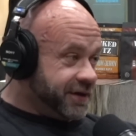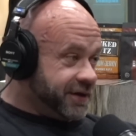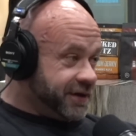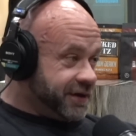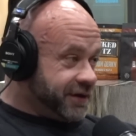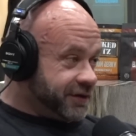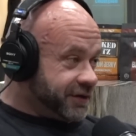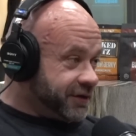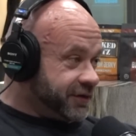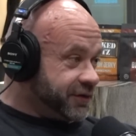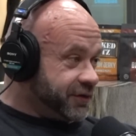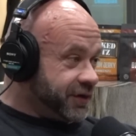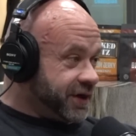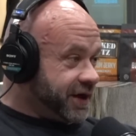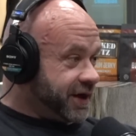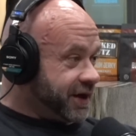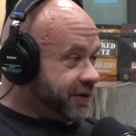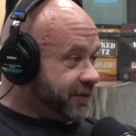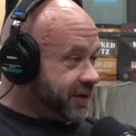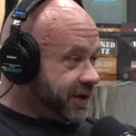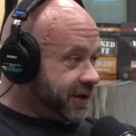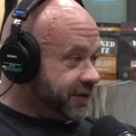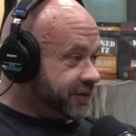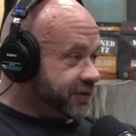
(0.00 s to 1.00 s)
It was a suit I had
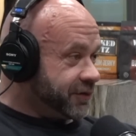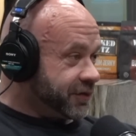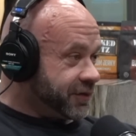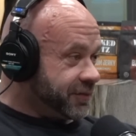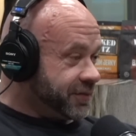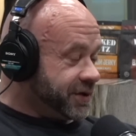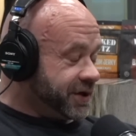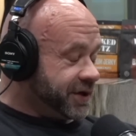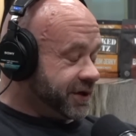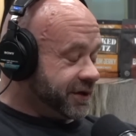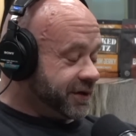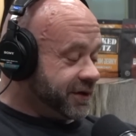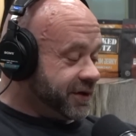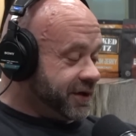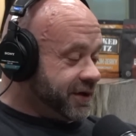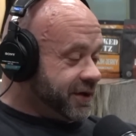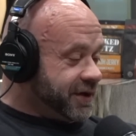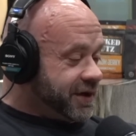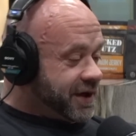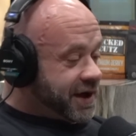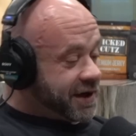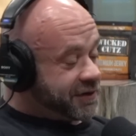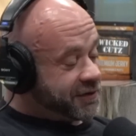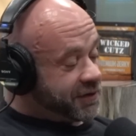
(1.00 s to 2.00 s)
when I was still competing.
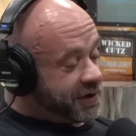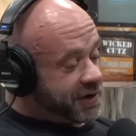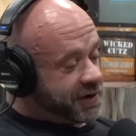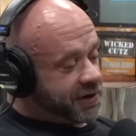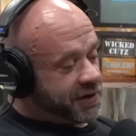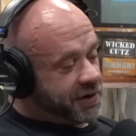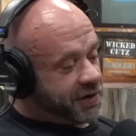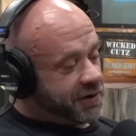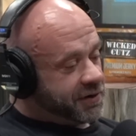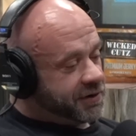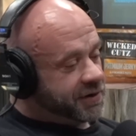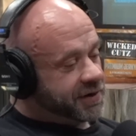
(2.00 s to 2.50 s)
I tried it on.